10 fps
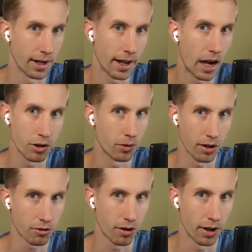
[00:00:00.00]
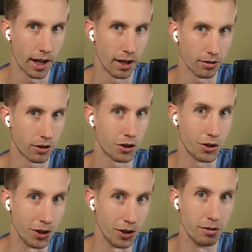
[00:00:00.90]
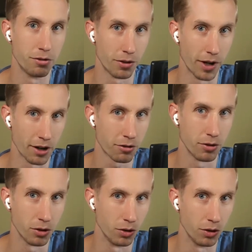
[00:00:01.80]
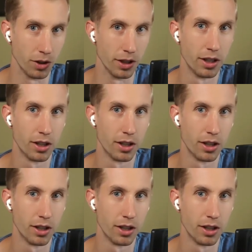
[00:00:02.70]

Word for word: every restaurant has good fresh food